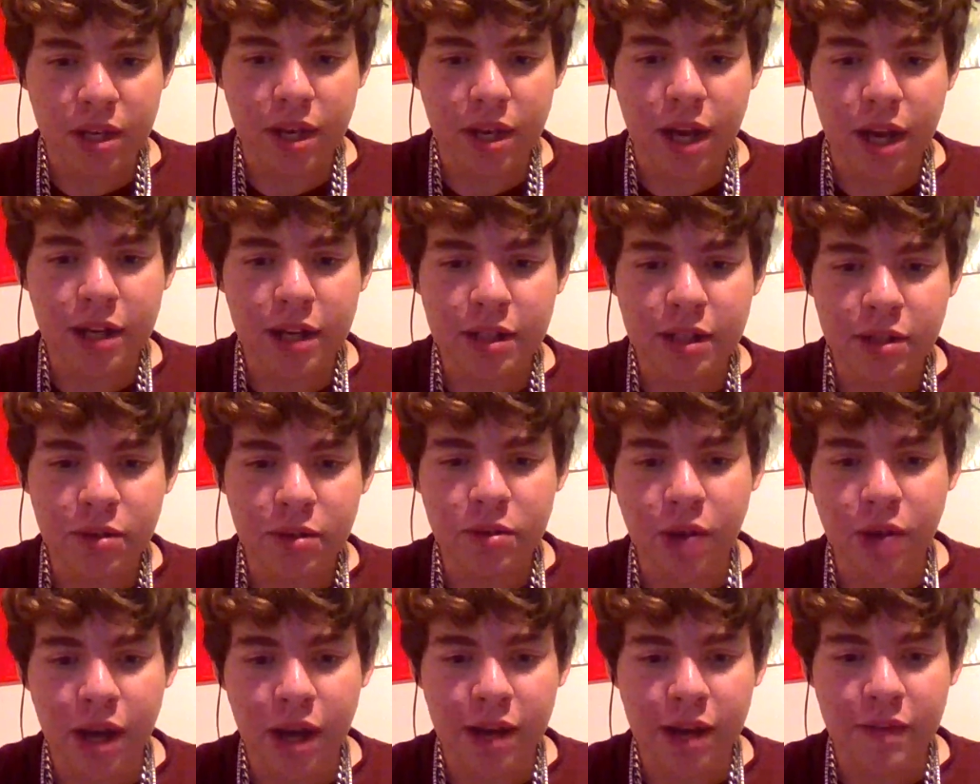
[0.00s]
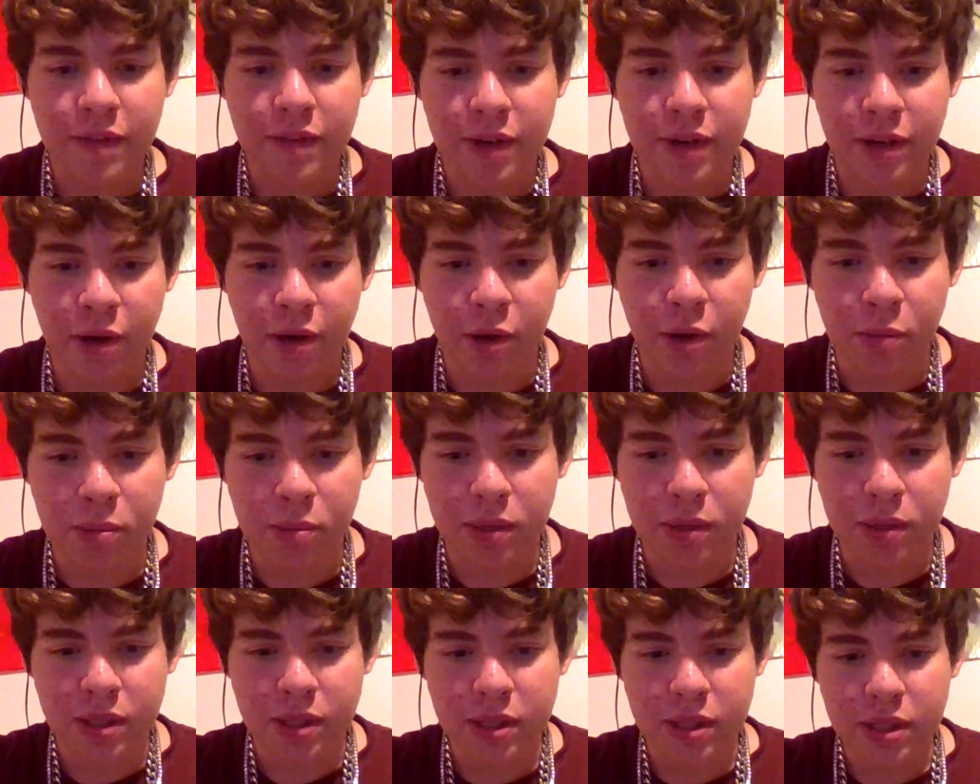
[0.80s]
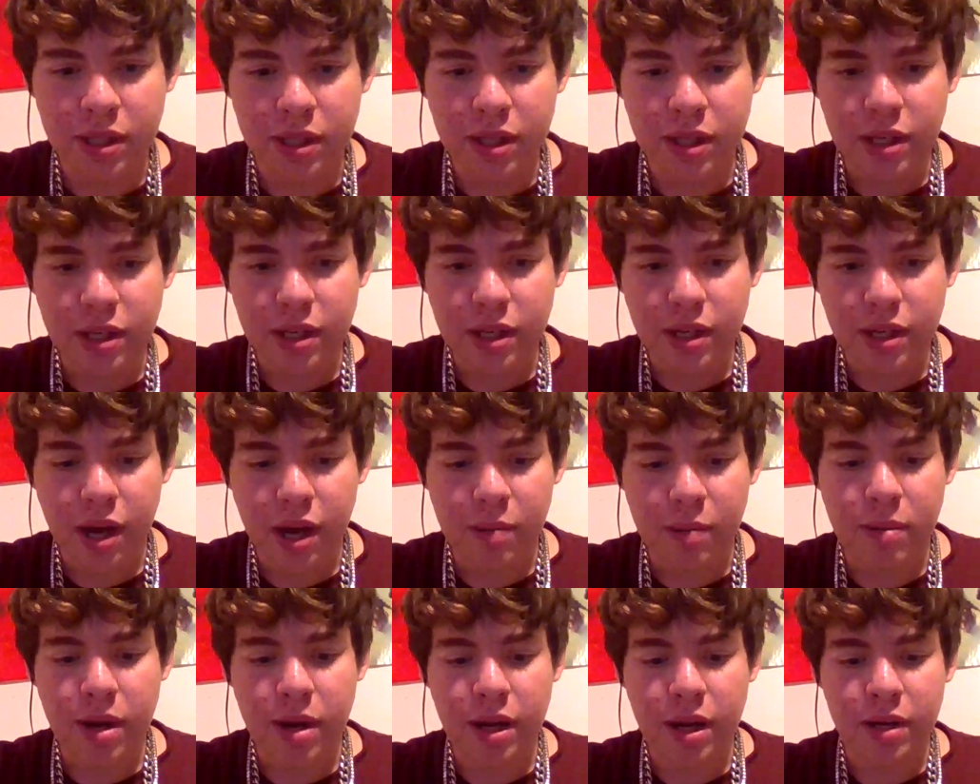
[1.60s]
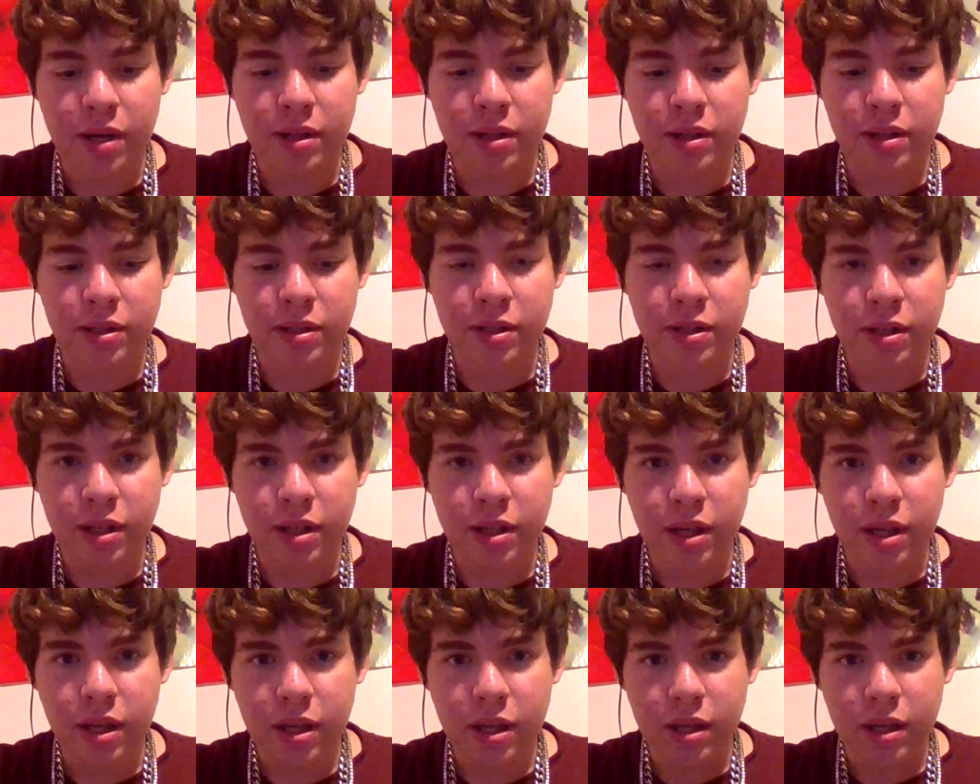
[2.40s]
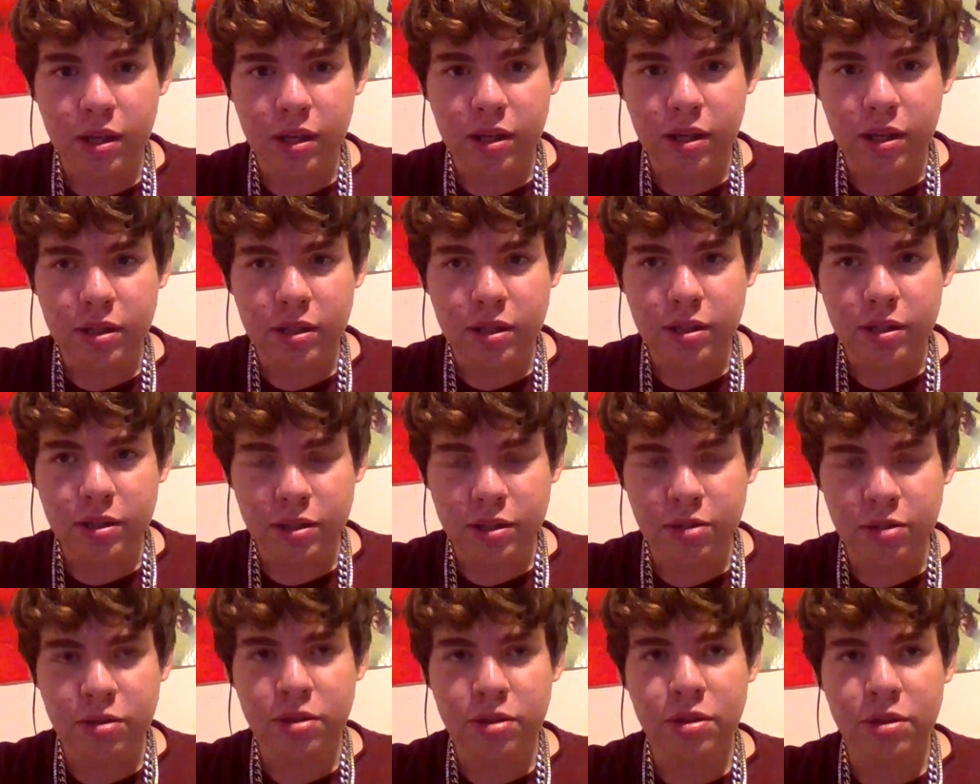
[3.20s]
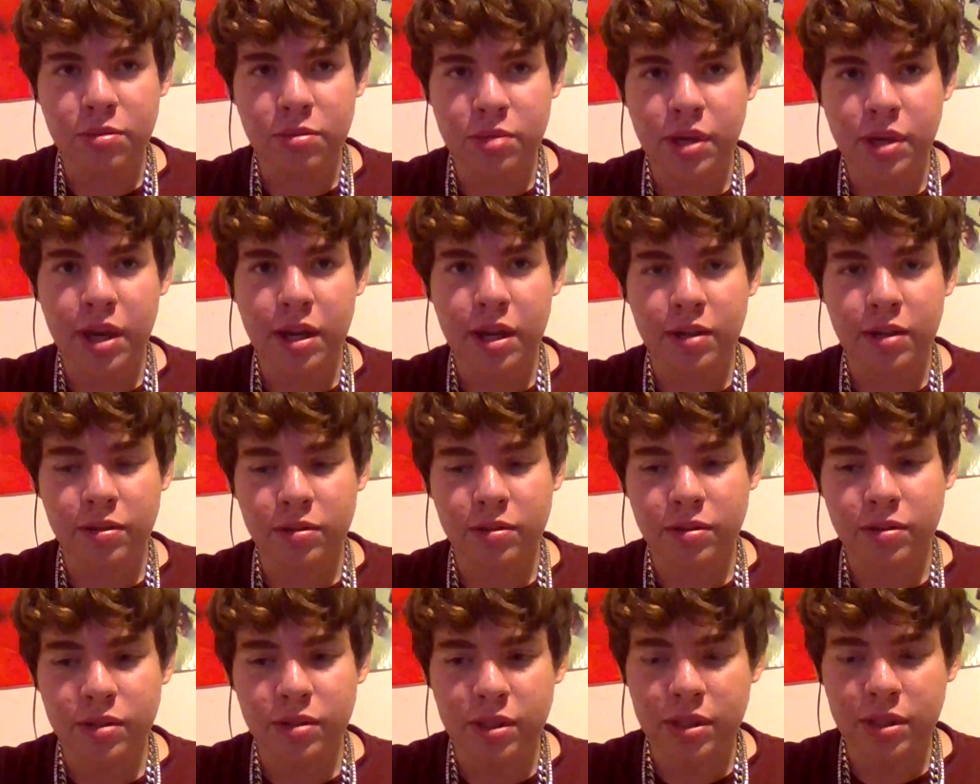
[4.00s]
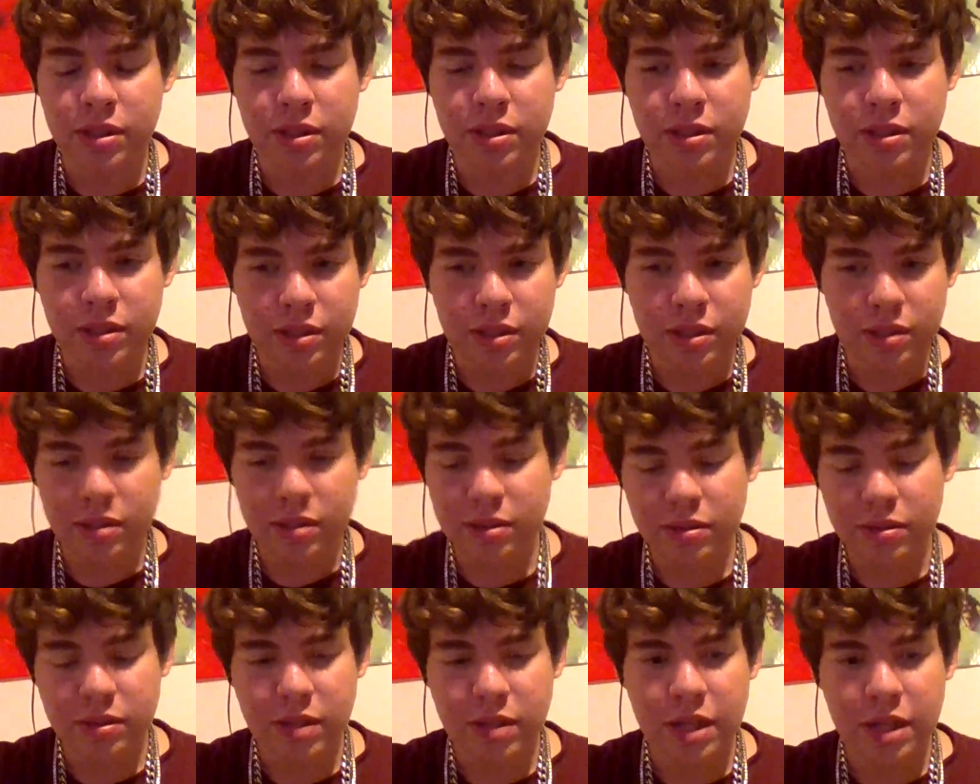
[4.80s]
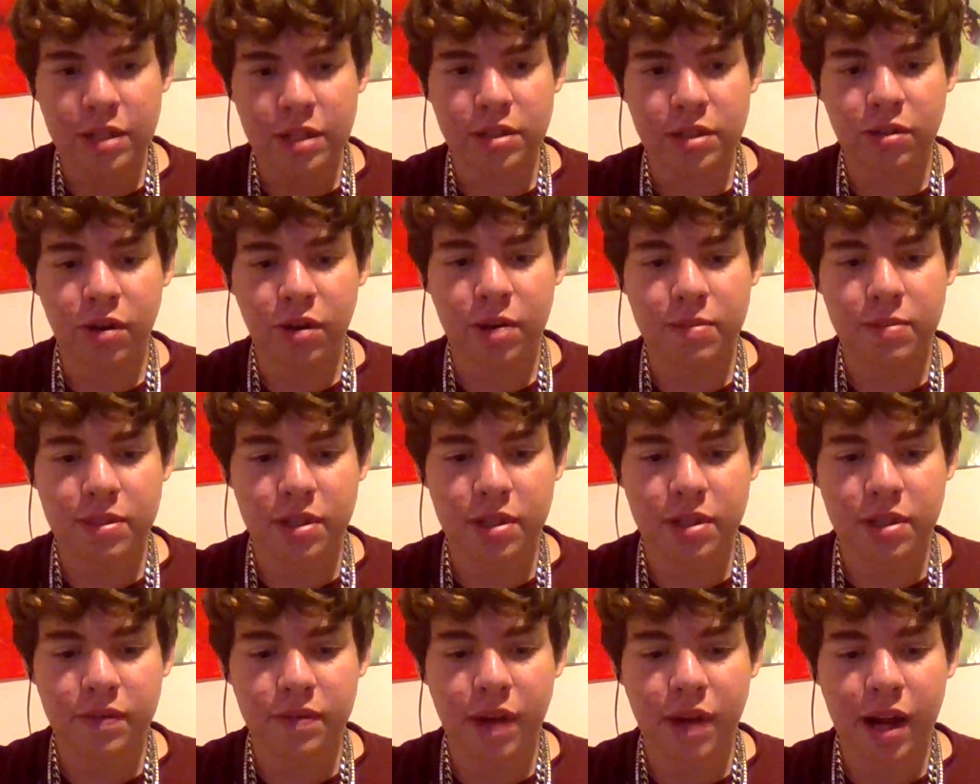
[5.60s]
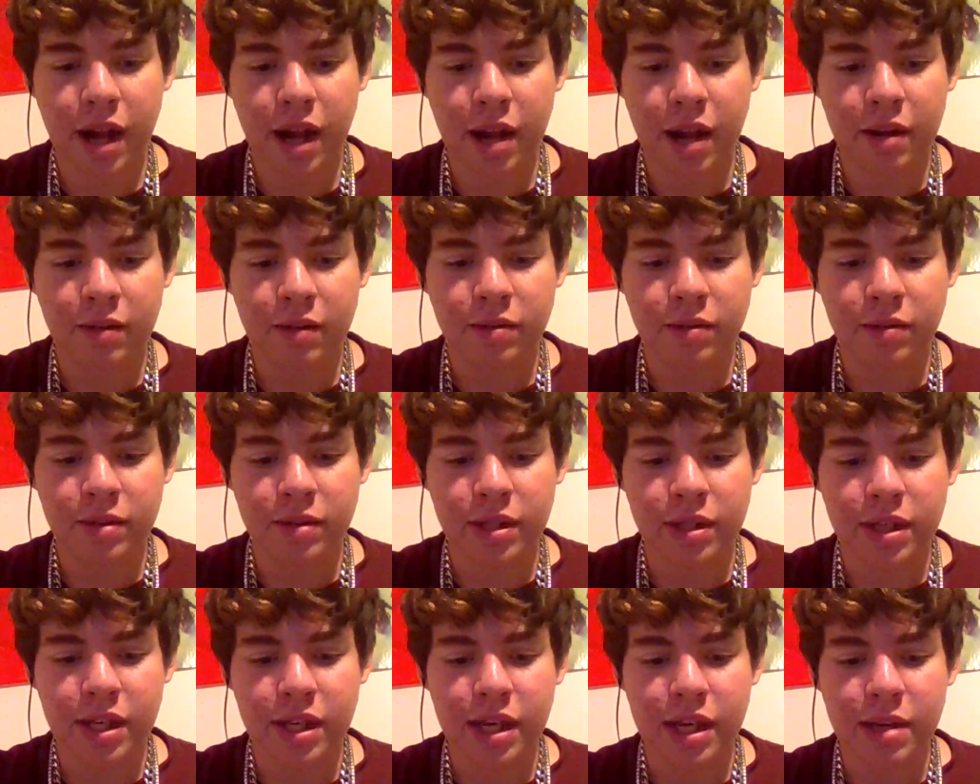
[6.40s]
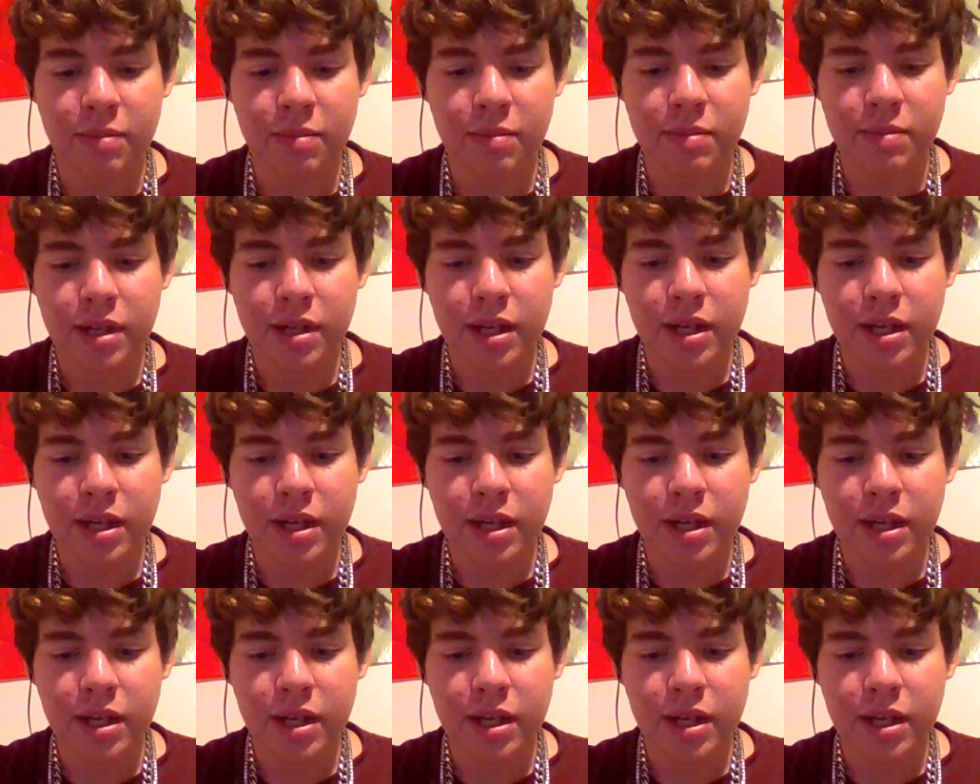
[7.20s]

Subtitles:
I am very open on my other YouTube channels and Instagram stuff. I don't really keep